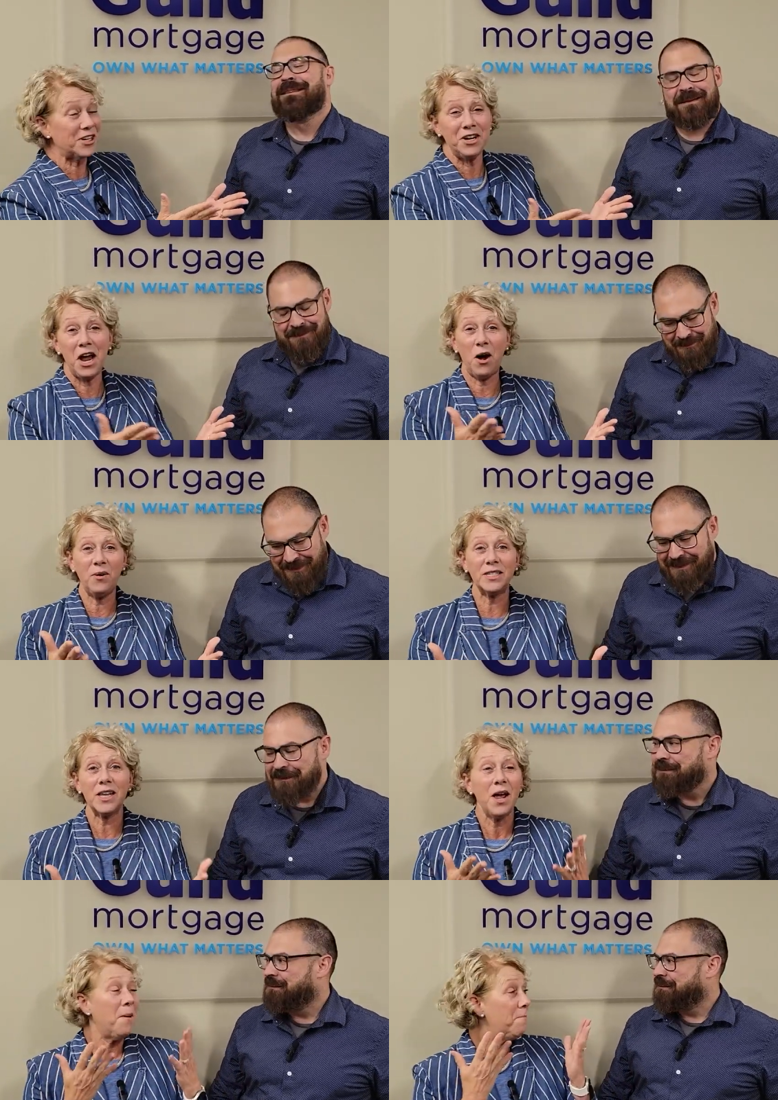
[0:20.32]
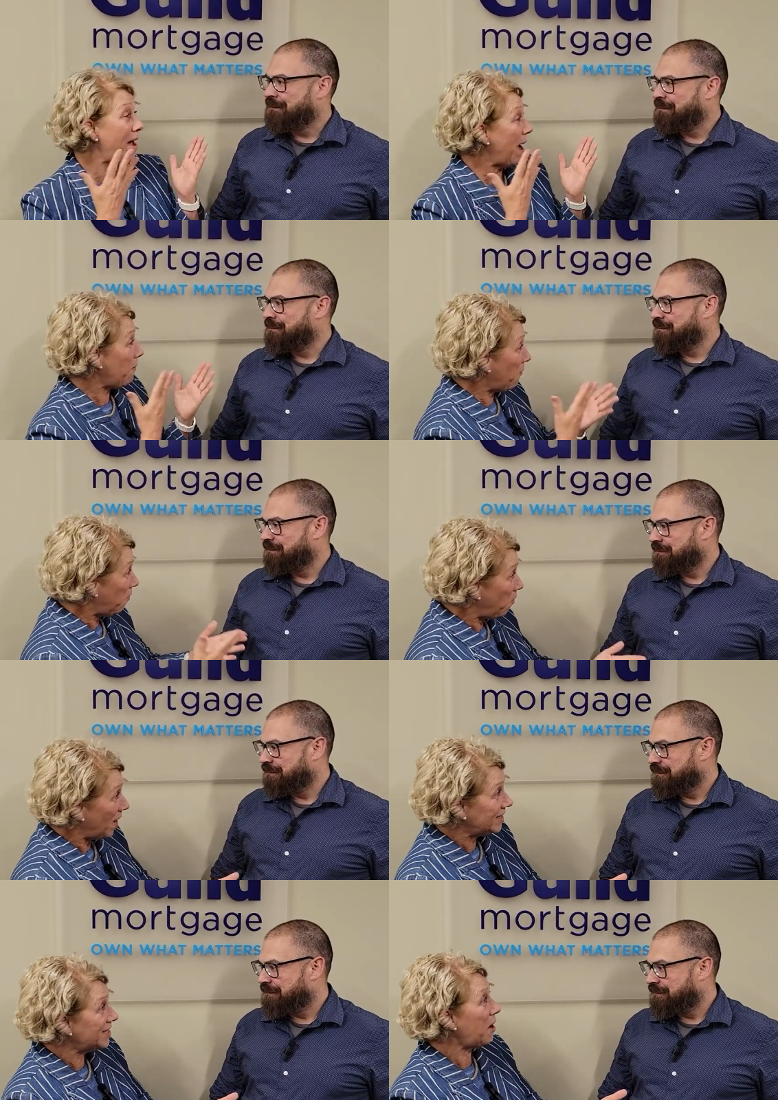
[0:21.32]
Speaker 1: to know is, Matt,
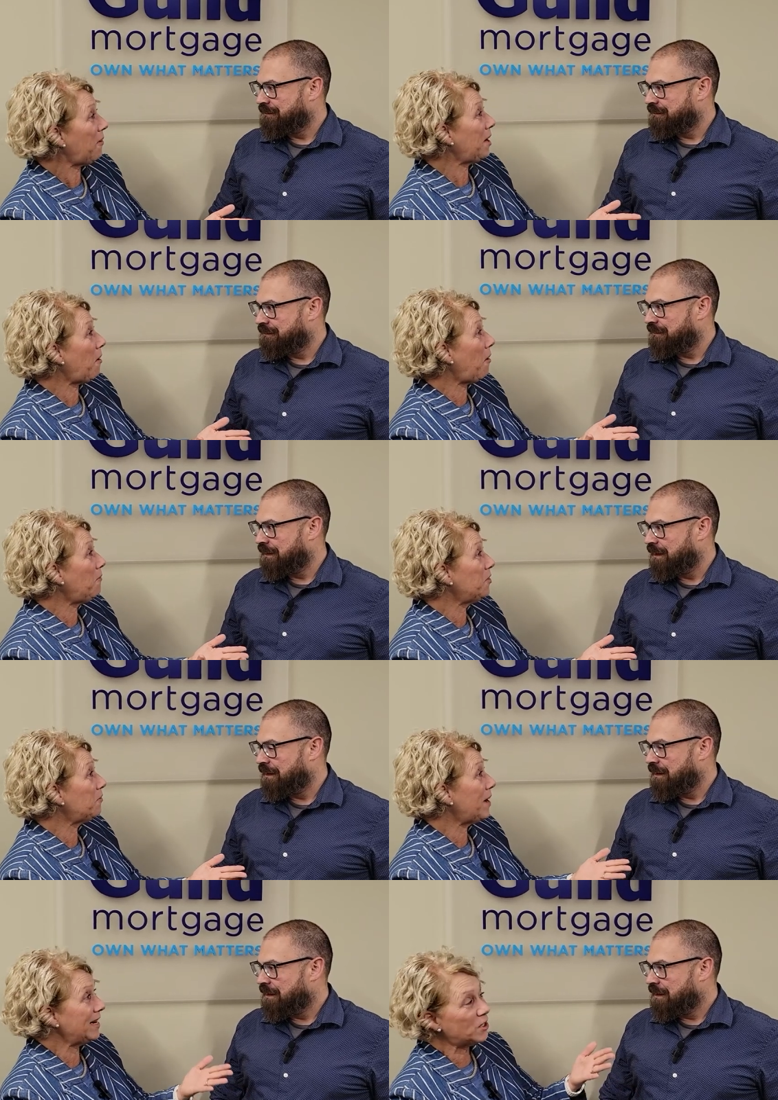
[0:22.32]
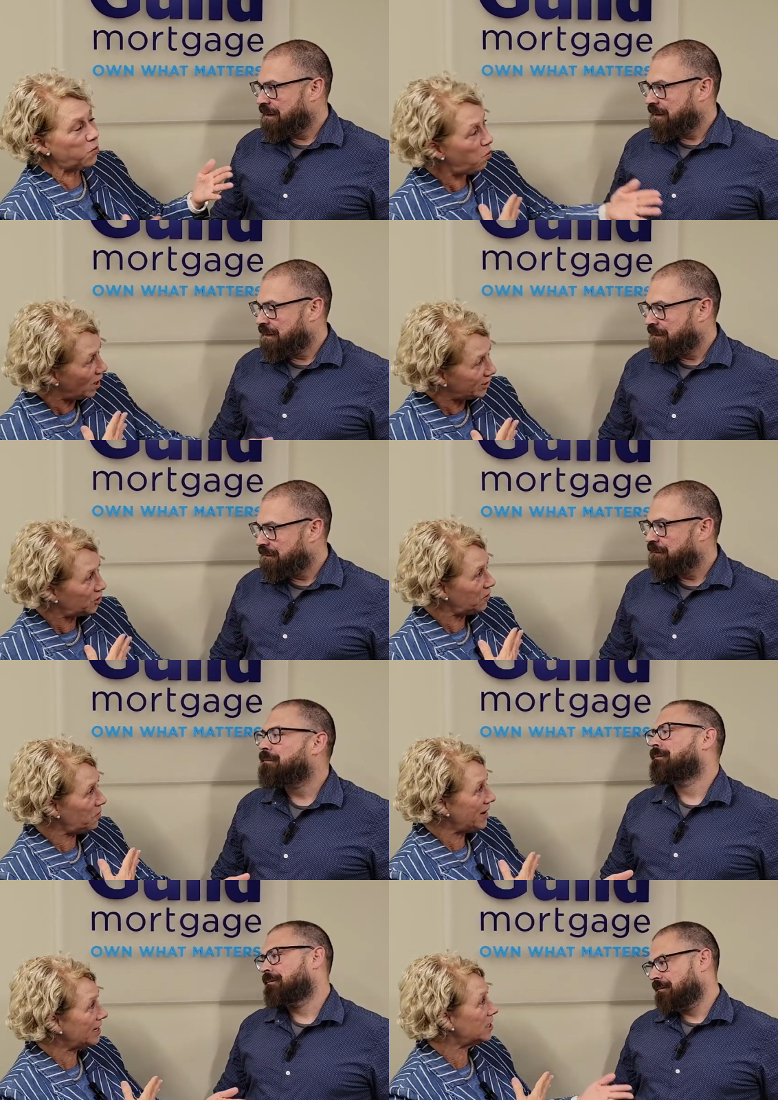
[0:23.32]
what's going on with rates? What should
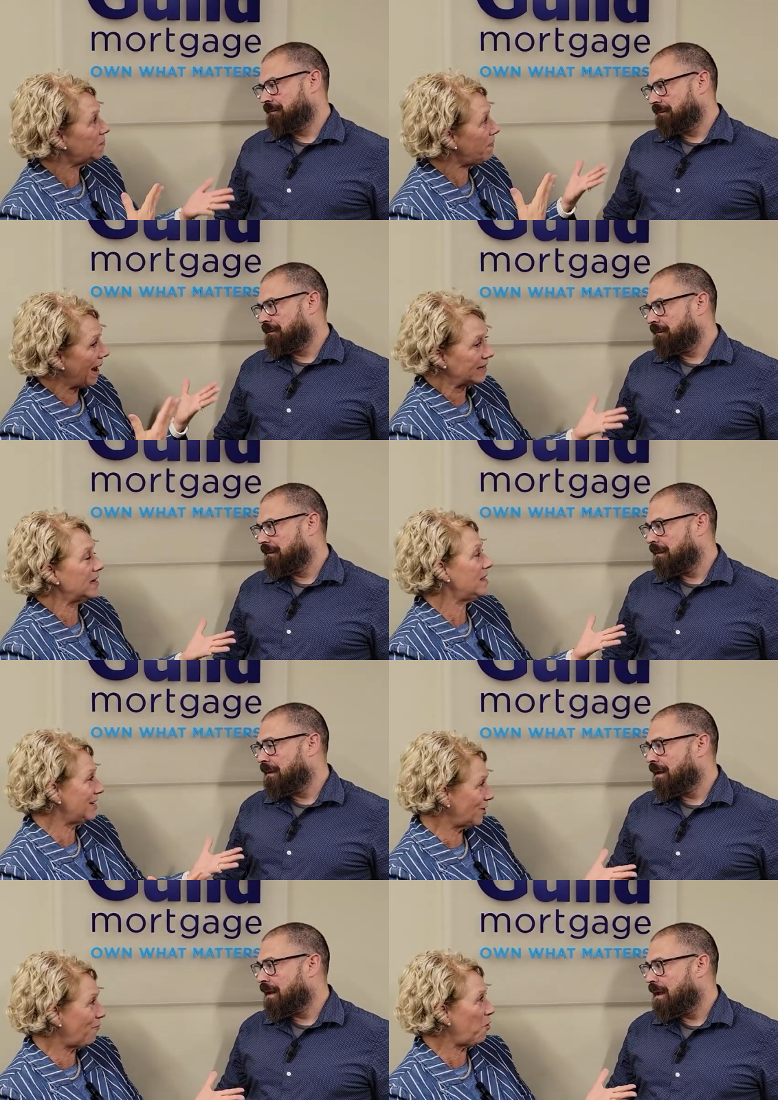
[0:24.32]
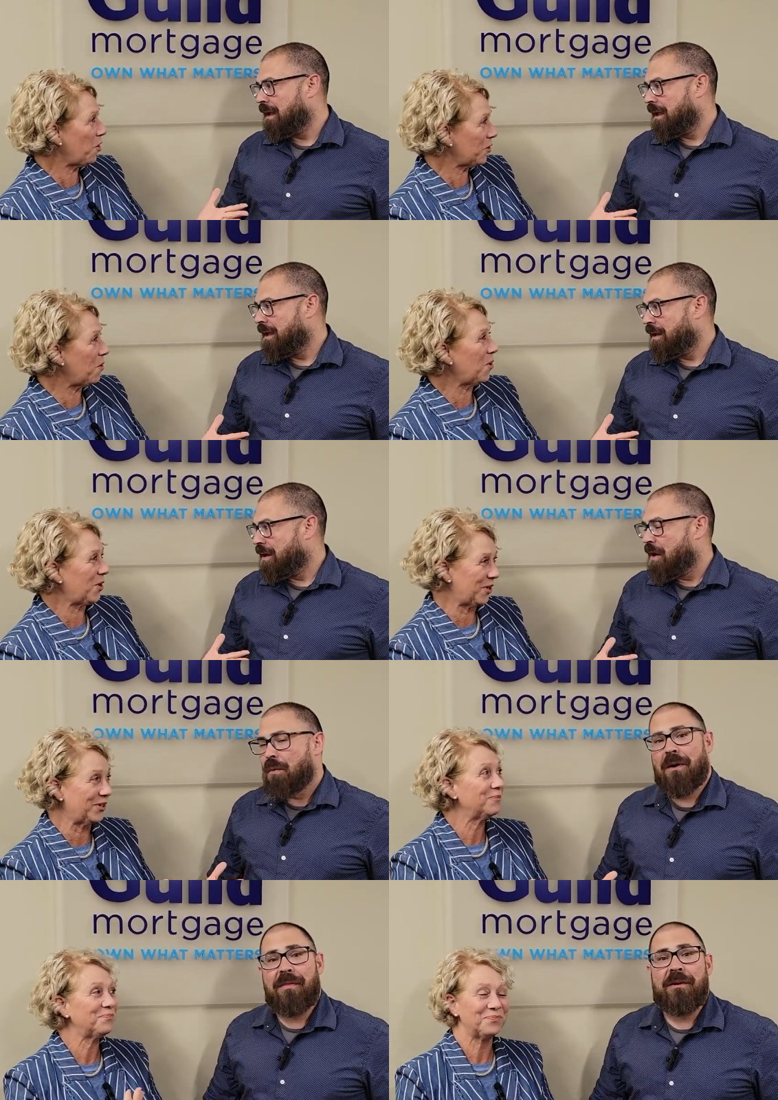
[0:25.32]
we expect in this fourth quarter?
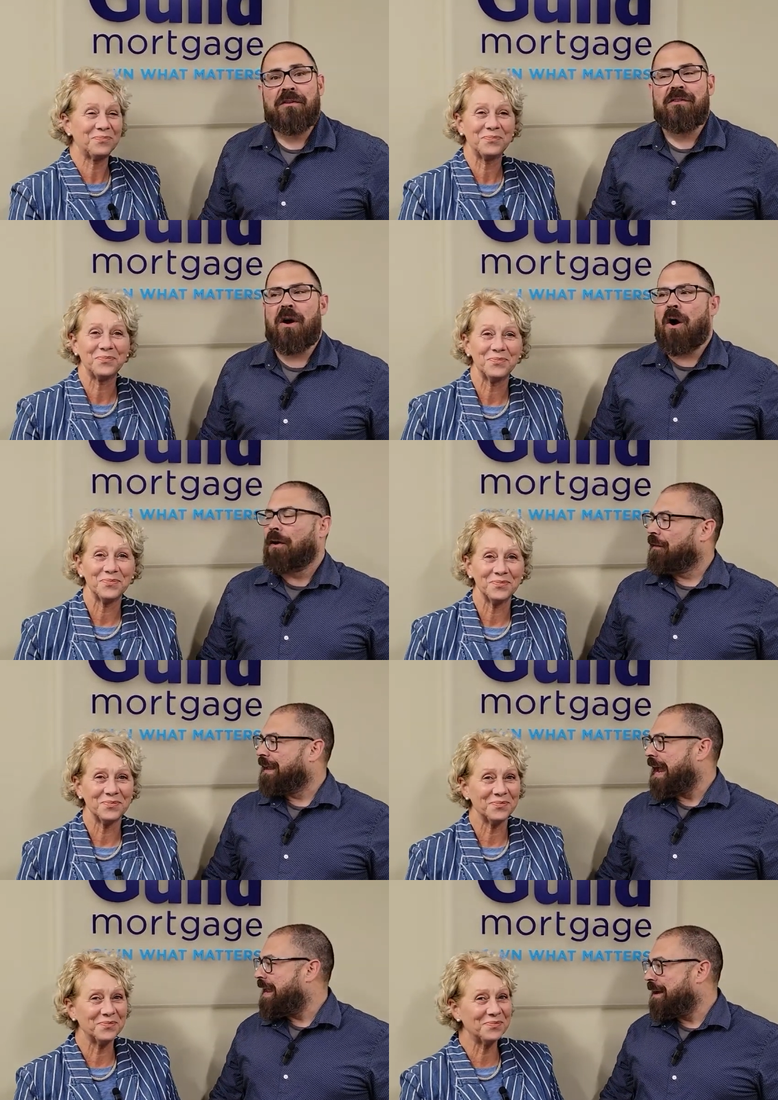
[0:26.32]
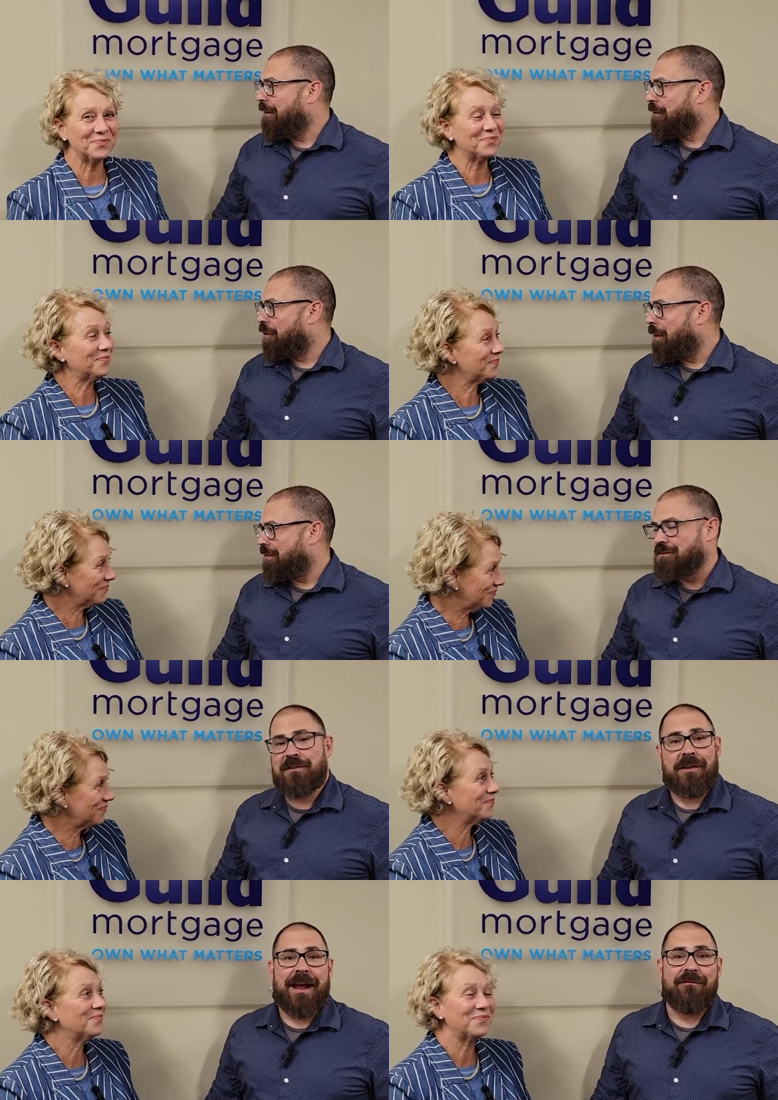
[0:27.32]
Speaker 2: Well, there's hardly any other
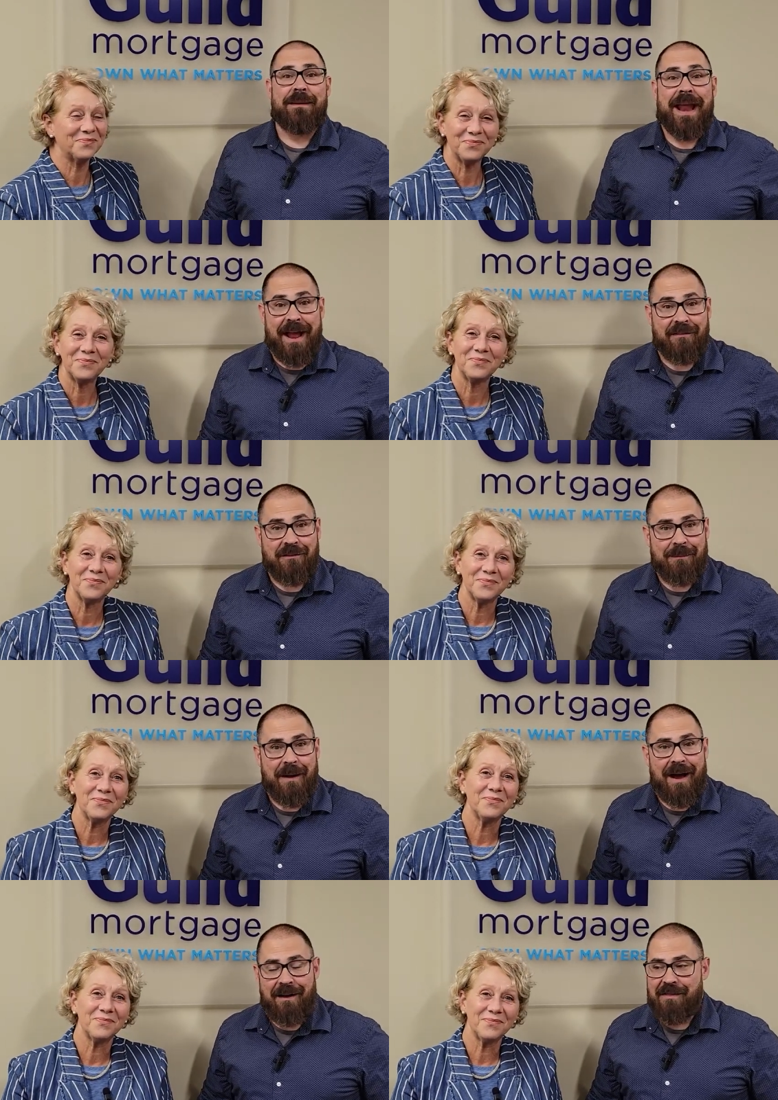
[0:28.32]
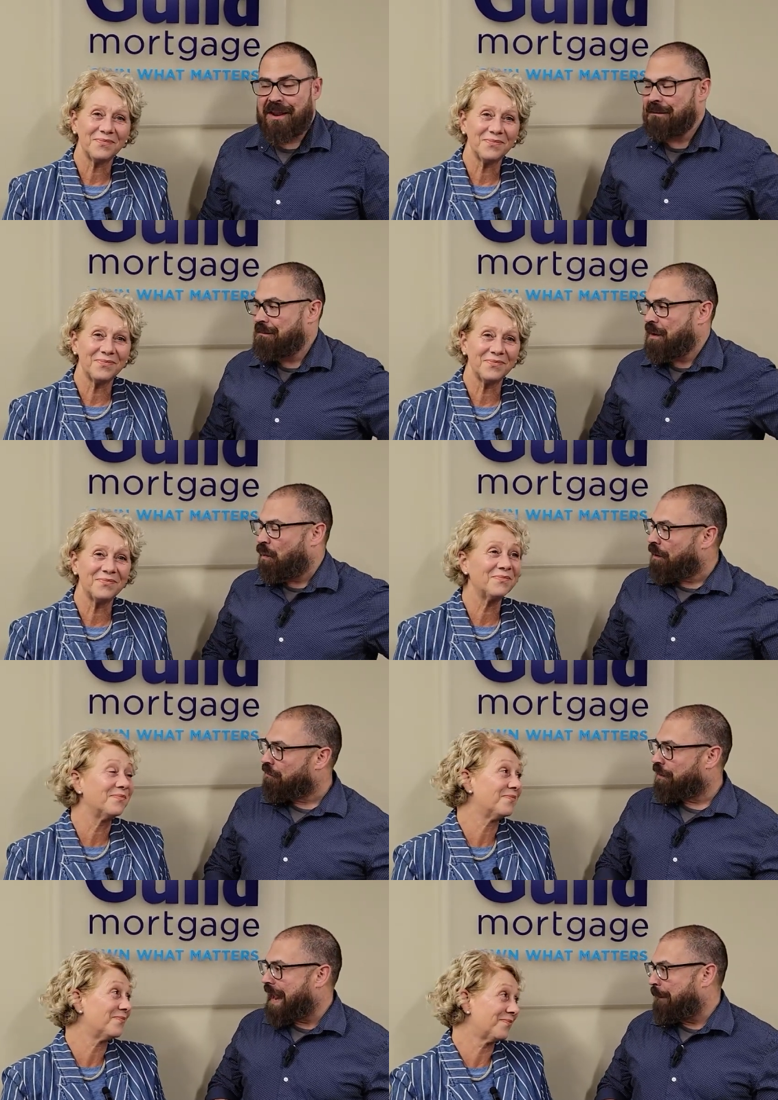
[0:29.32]
questions that I've been asked uh, than, than what
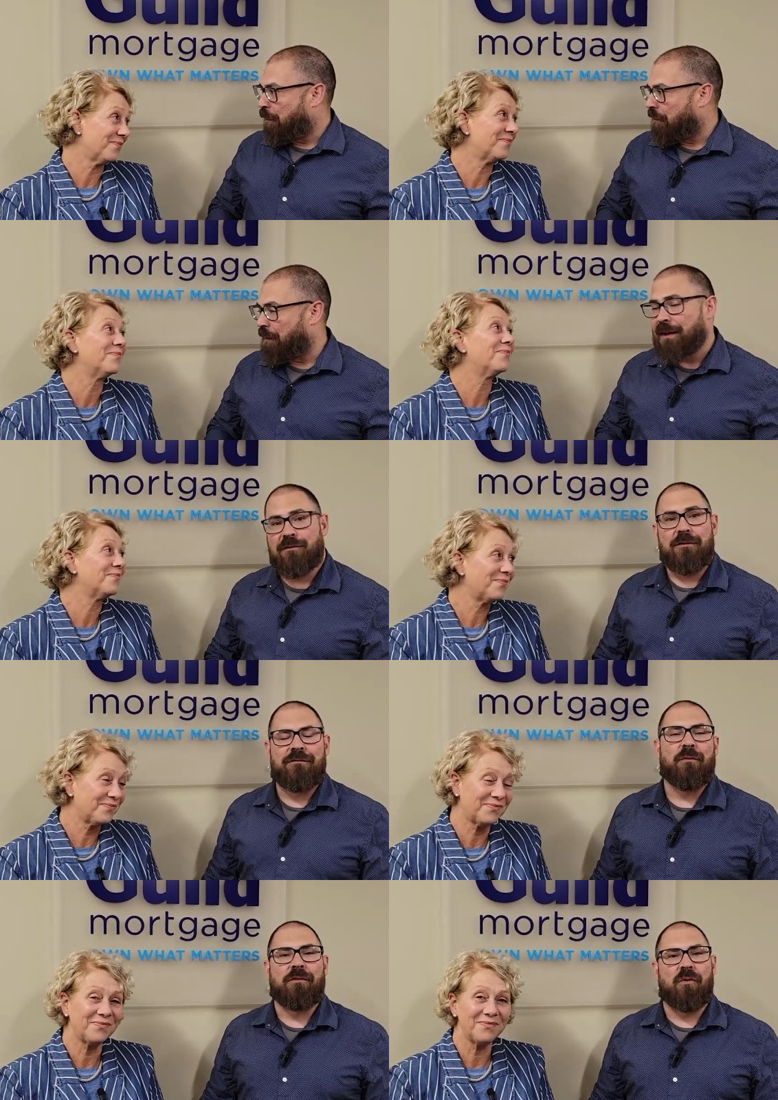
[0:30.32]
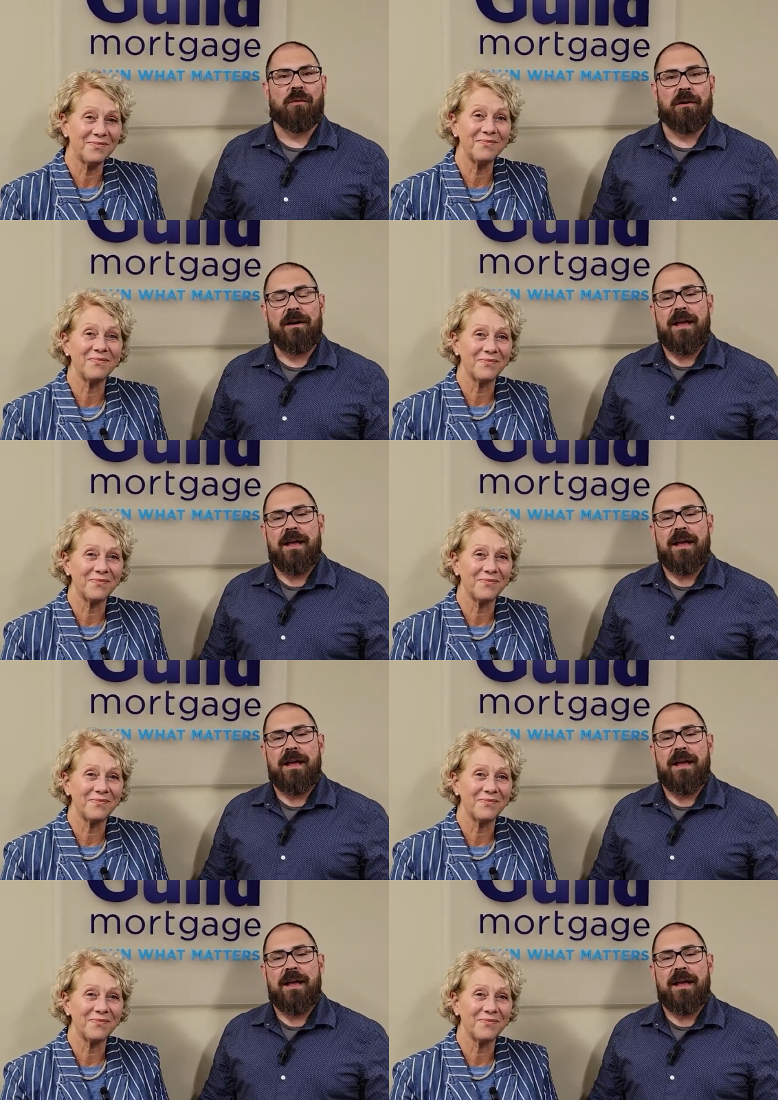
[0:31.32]
is going to happen with rates in the fourth quarter.